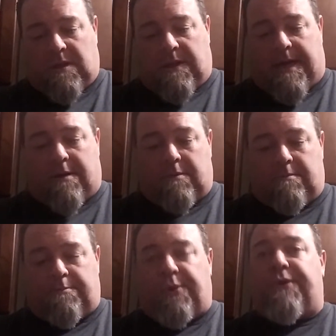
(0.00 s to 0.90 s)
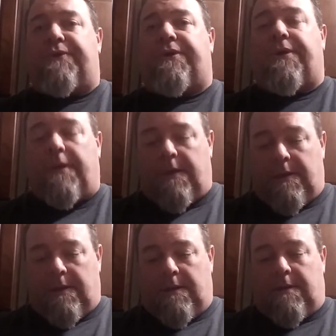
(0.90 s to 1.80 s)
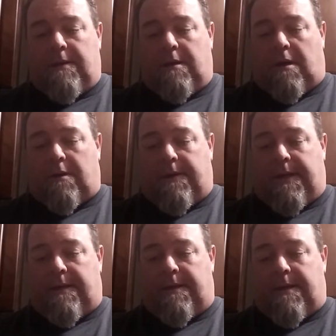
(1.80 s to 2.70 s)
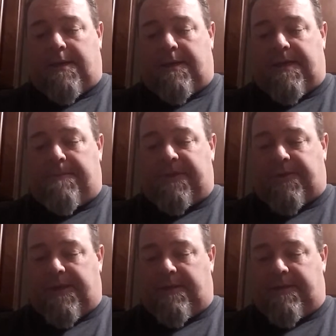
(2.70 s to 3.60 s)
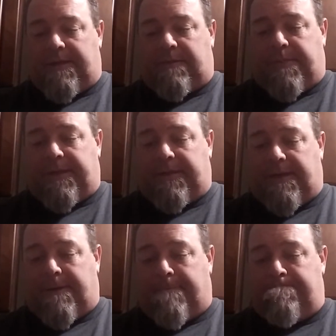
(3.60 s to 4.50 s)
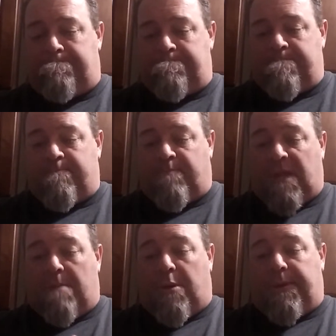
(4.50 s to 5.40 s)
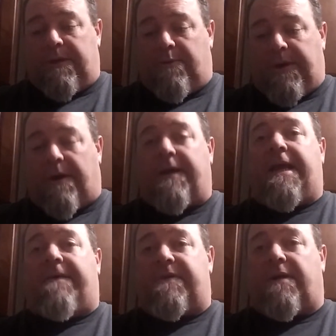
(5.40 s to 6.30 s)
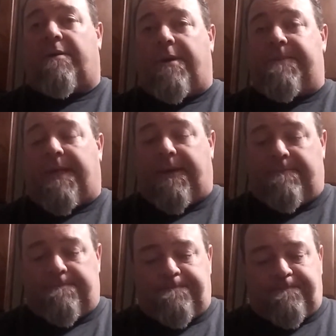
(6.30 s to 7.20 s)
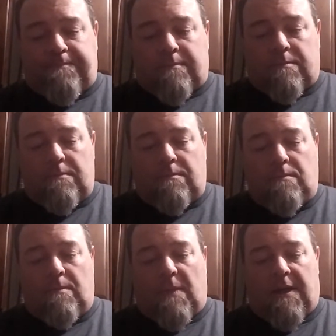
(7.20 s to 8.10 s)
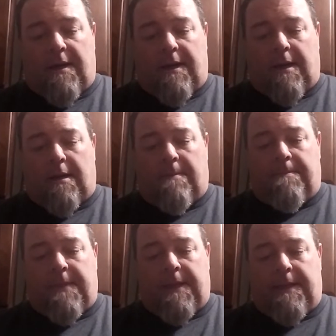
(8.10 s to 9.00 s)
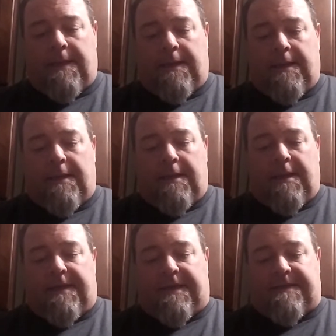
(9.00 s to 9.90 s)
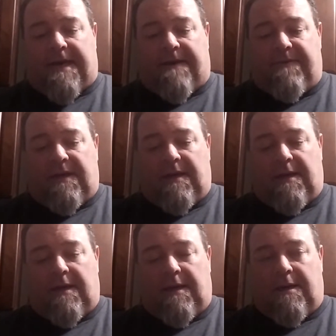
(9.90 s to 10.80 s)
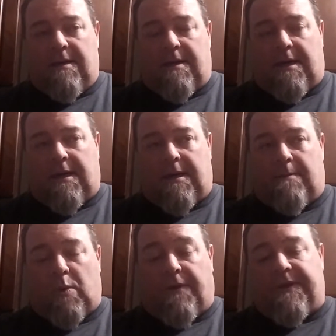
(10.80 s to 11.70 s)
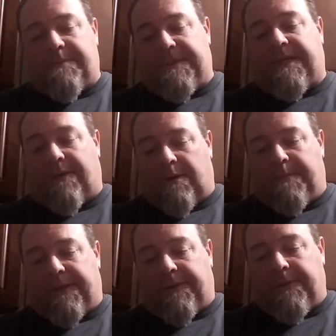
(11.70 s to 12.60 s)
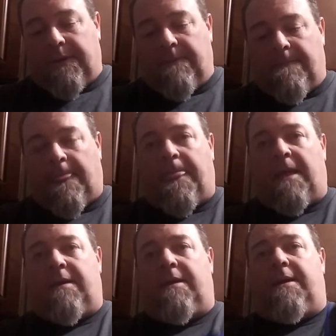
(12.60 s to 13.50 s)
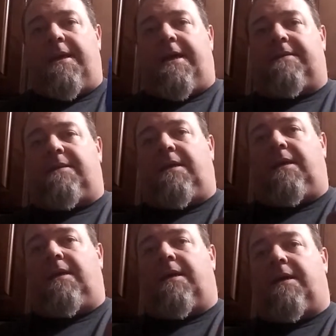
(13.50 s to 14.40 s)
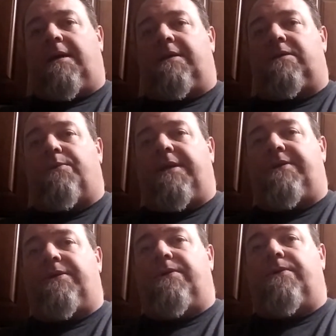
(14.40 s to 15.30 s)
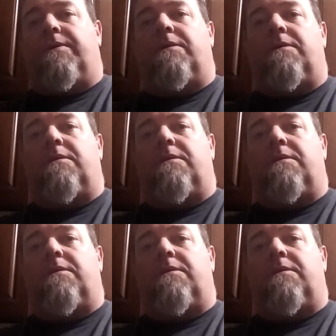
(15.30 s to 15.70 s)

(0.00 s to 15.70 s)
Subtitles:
cloud producer, I'll go ahead and demonstrate this. But we are going to have this on our website. It does have the well, this particular build has the 22